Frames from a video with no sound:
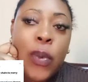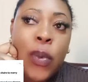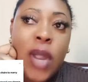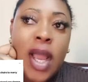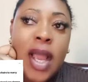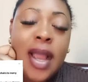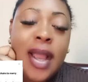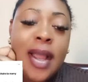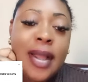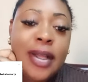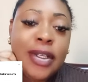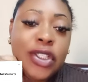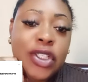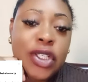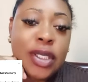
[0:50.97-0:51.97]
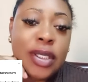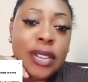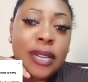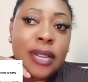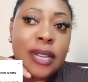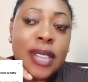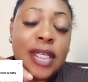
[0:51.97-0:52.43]
where
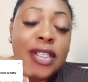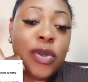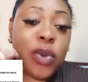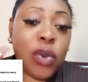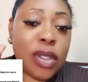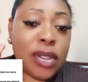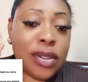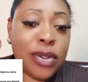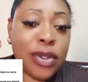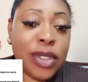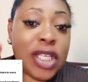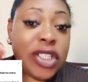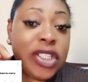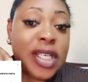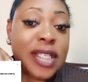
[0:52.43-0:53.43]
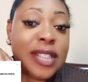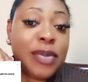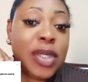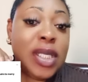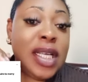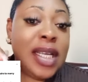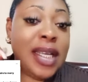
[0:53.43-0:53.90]
she let the world know that she has
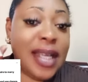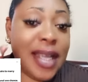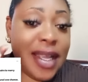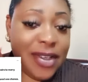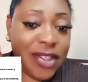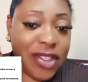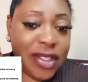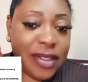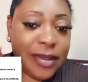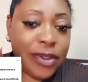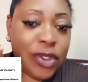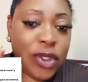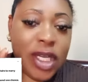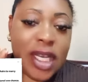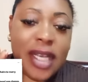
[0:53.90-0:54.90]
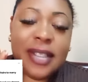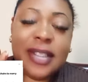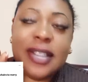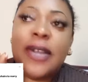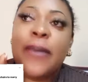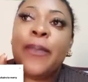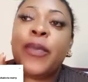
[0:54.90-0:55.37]
been engaged. You
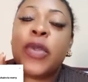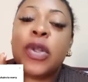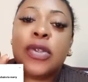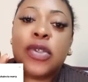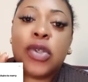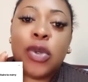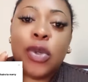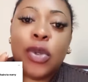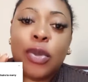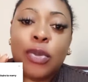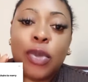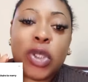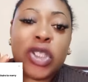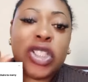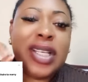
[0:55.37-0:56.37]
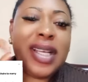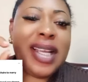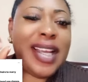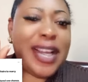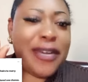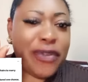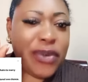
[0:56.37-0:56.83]
get. So, but she
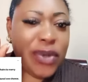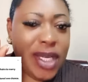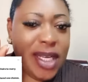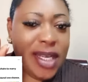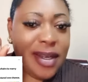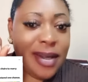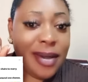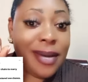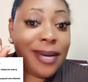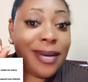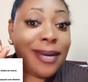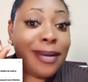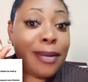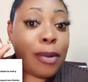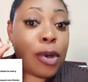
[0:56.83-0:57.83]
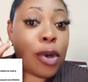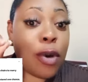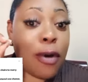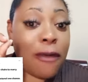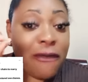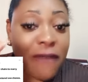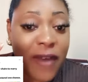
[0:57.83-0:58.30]
carefully
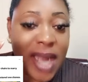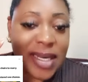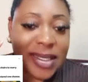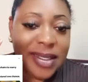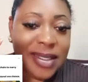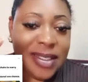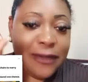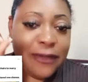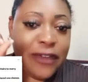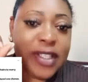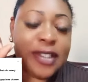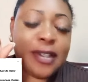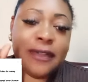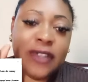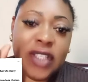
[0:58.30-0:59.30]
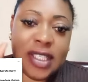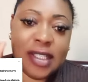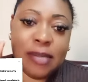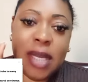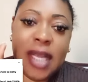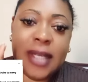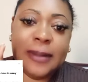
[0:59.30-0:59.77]
covered the face of
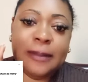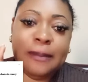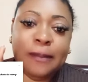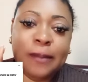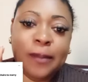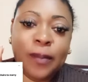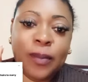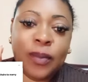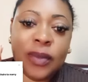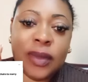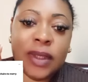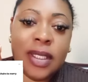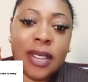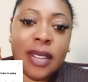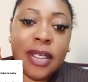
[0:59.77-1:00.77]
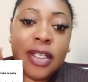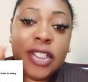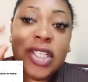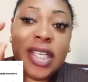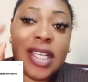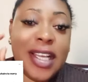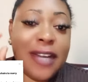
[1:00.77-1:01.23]
this man.
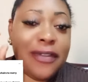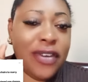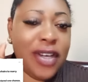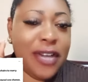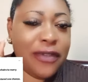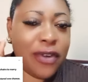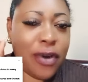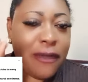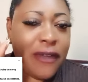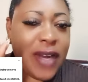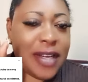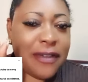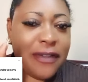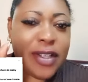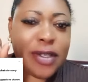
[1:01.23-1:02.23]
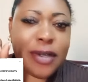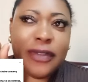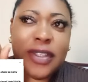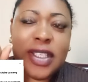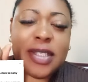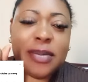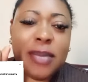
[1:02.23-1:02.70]
She carefully covered the face
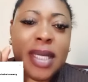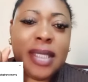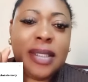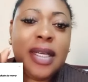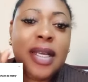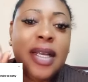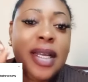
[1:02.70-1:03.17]
of this man